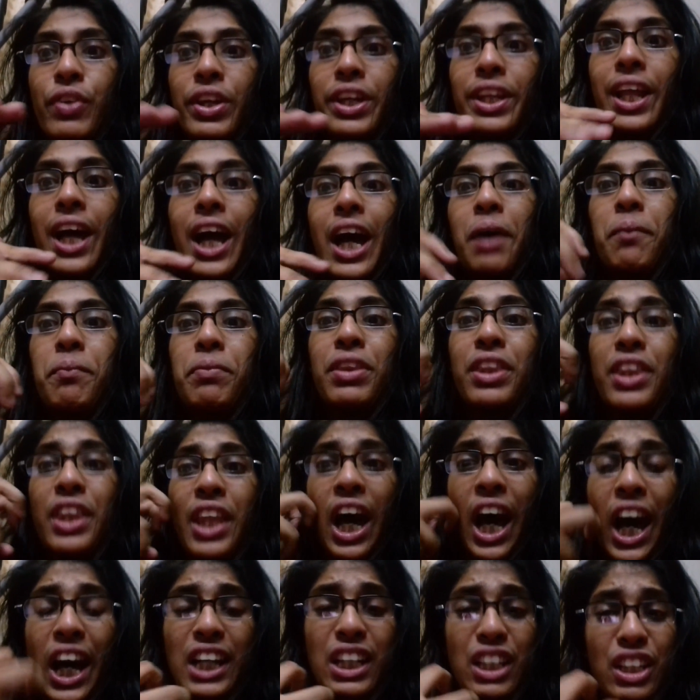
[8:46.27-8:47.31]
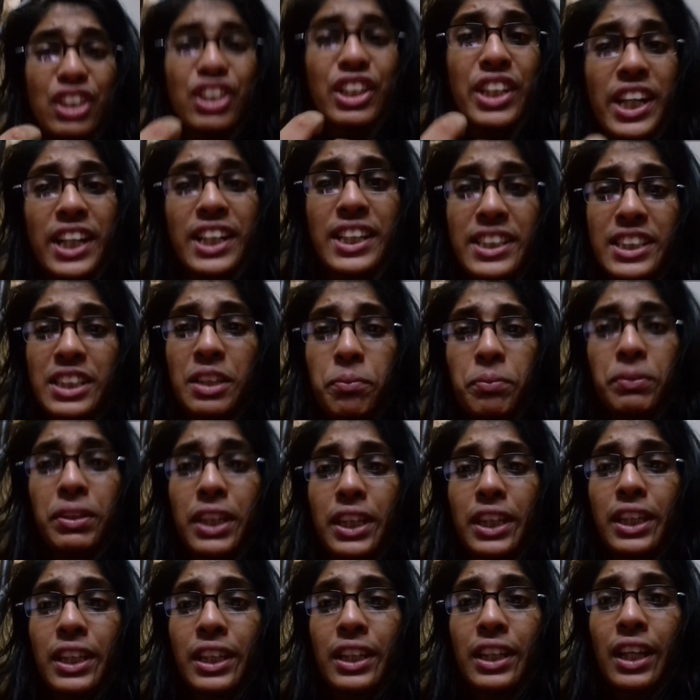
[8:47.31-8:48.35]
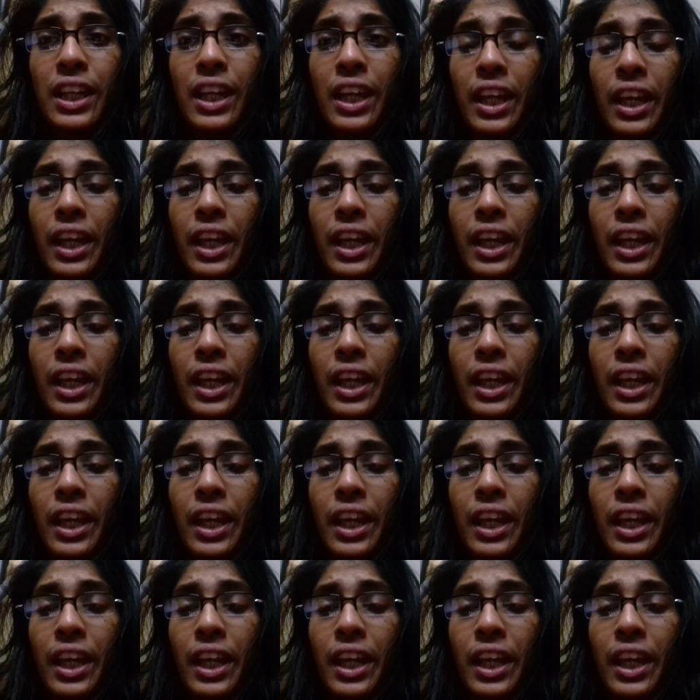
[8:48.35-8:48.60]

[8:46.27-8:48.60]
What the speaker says: when I'm not good at something,